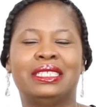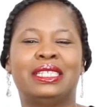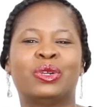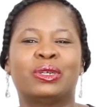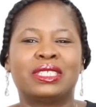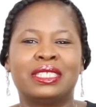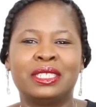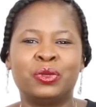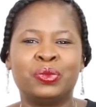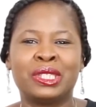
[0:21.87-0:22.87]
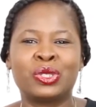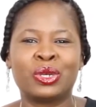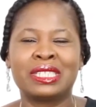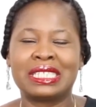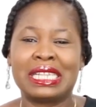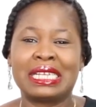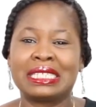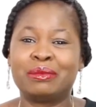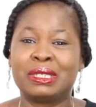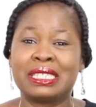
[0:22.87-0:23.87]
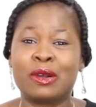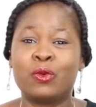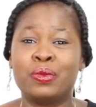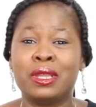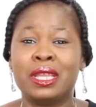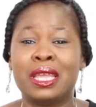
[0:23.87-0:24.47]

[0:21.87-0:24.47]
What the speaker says: the courses we taught last semester will be